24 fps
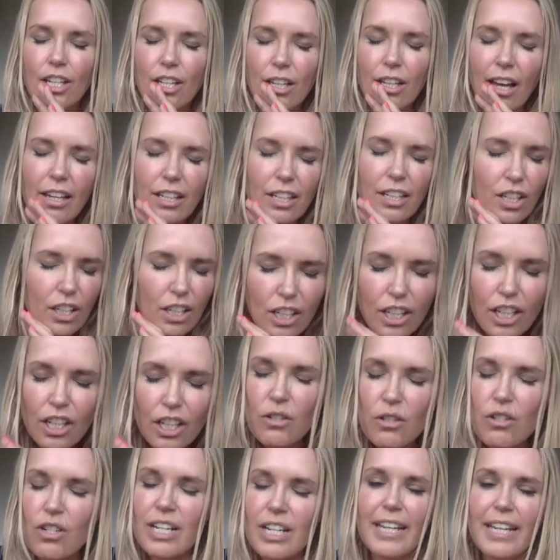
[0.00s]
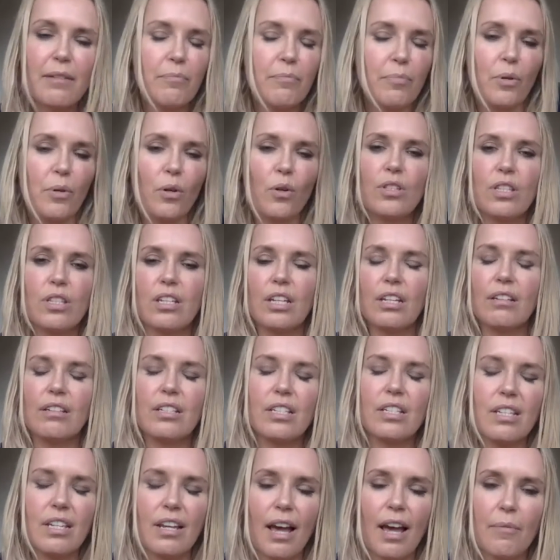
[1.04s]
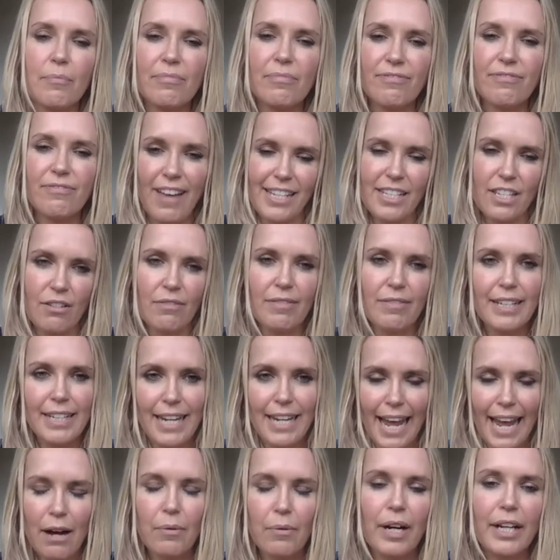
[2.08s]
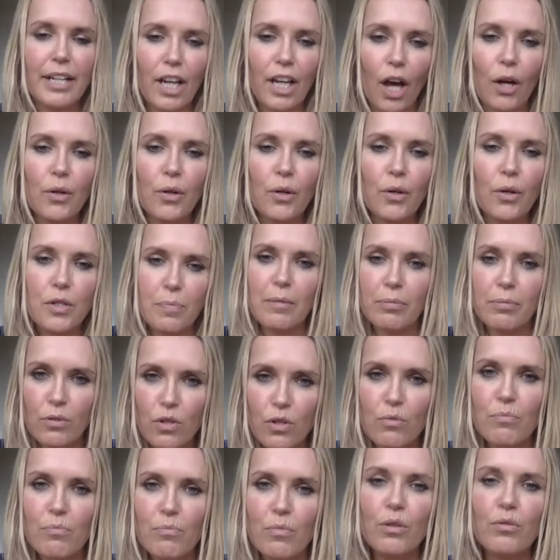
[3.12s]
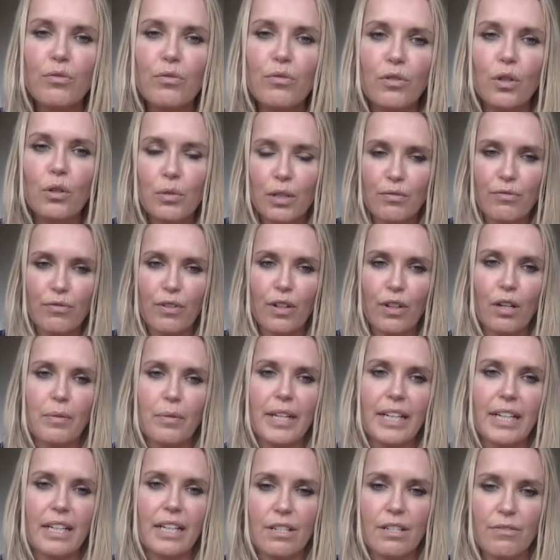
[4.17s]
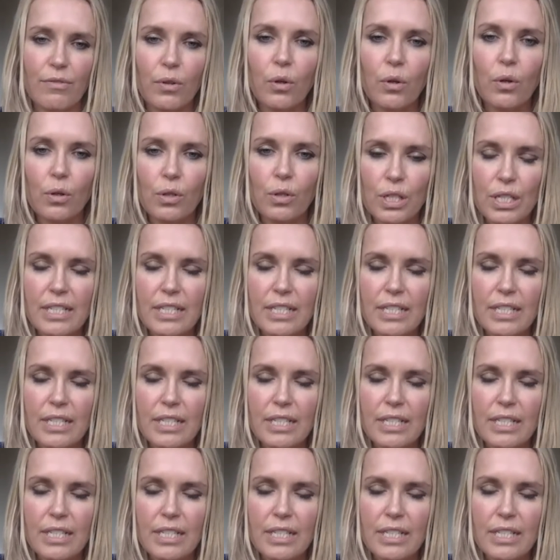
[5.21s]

a hugely important factor in how I coach people to move forward following a divorce.